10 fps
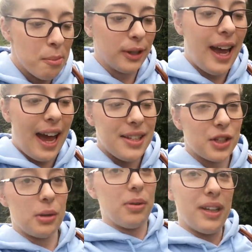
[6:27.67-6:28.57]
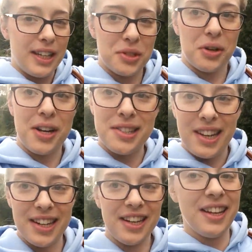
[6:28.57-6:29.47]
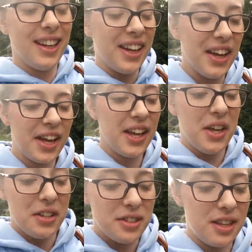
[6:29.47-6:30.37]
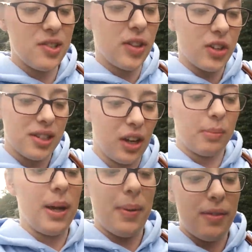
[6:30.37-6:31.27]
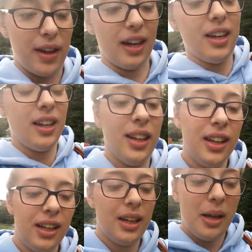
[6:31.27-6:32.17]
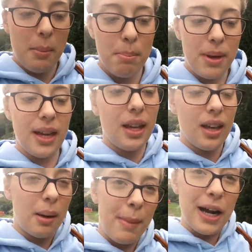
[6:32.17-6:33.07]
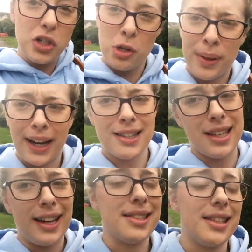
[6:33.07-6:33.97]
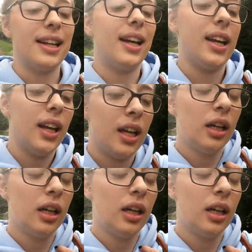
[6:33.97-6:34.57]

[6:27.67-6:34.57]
But yeah, it's going to be really interesting. So these vlogs are going to be a bit of a mashup, like I said last night.